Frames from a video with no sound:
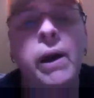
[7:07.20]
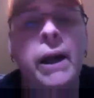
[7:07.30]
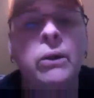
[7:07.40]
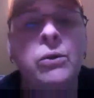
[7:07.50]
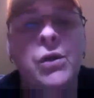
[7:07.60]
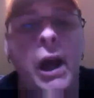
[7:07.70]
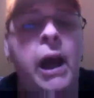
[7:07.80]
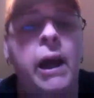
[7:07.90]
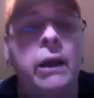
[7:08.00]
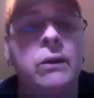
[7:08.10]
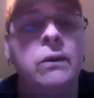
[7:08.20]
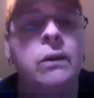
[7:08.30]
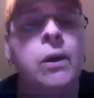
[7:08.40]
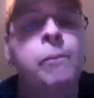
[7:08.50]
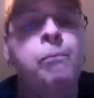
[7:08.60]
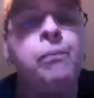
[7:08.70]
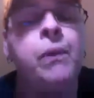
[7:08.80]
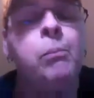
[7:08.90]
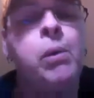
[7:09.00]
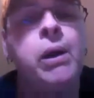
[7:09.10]
one else has,
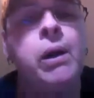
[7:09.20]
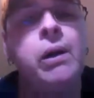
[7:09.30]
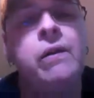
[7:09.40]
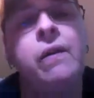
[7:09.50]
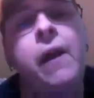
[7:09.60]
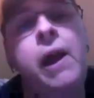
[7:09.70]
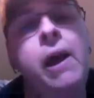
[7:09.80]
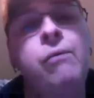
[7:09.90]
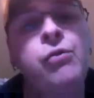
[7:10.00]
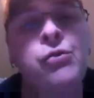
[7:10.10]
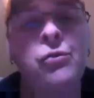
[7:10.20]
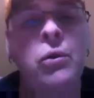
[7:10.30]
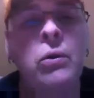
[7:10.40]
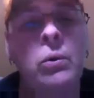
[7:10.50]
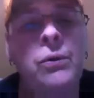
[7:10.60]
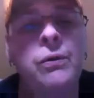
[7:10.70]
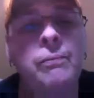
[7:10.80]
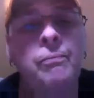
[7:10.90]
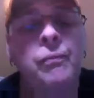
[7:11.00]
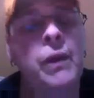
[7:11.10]
because they have
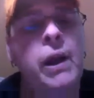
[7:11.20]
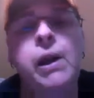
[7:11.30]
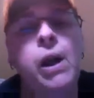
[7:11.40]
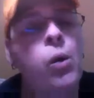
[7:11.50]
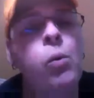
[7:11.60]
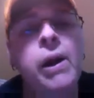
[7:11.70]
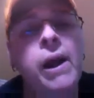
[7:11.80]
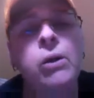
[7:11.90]
struggles that no one